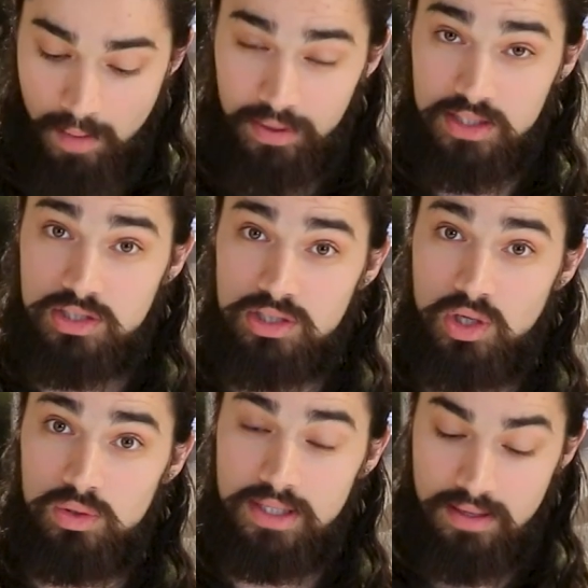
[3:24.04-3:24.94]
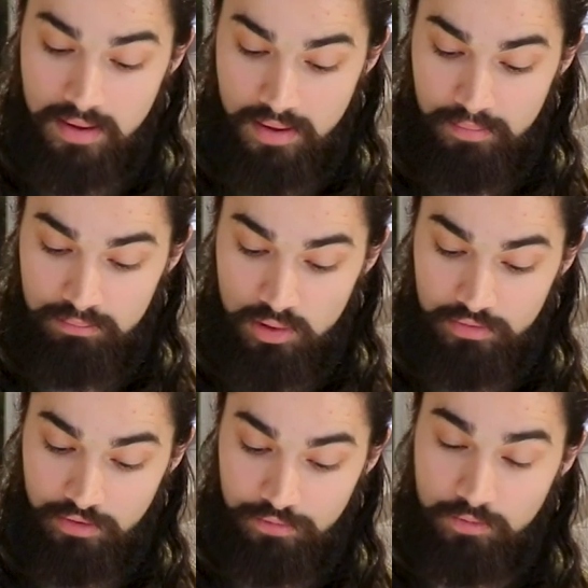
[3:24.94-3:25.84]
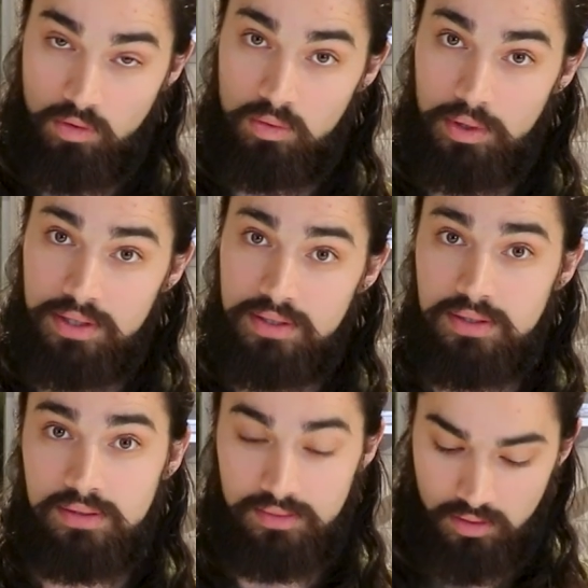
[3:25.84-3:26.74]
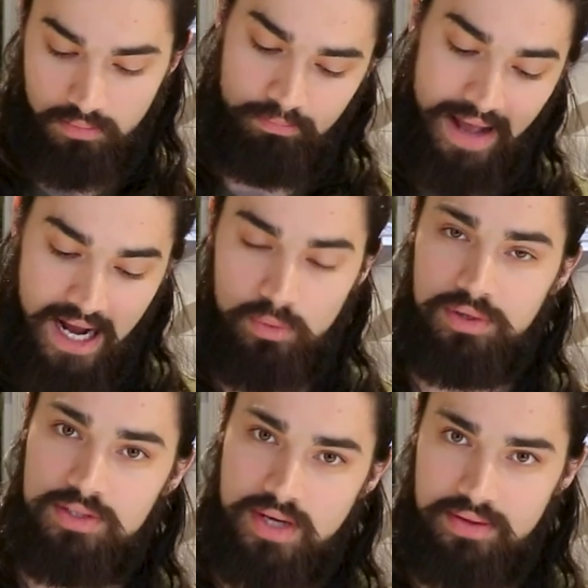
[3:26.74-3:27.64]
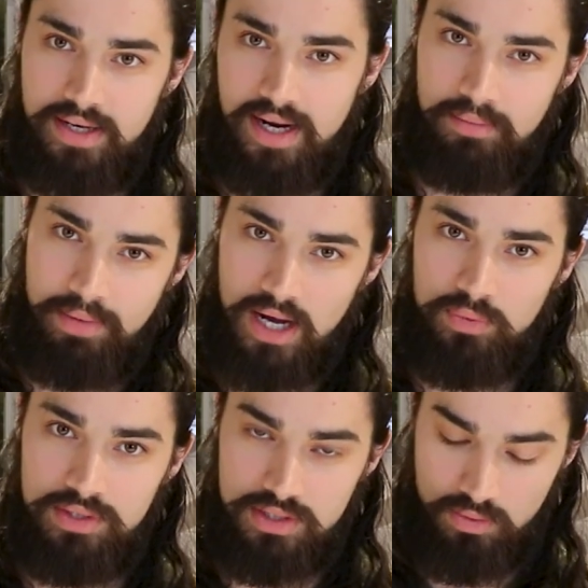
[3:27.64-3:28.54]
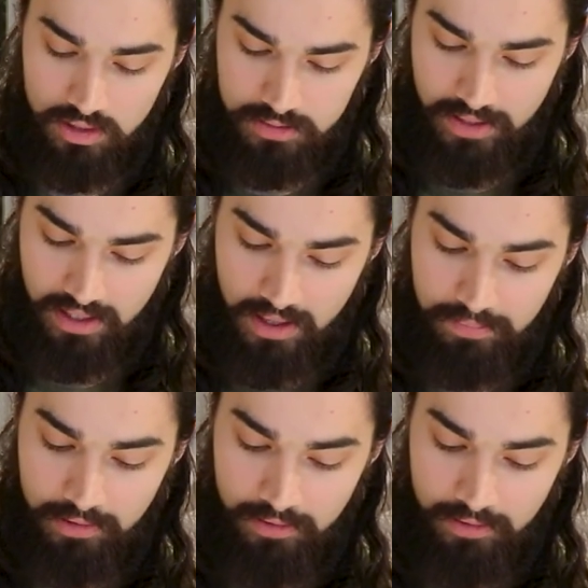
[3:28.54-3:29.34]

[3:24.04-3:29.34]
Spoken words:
I'm gonna slowly move it forward, or backwards rather, kind of backwards towards my cup,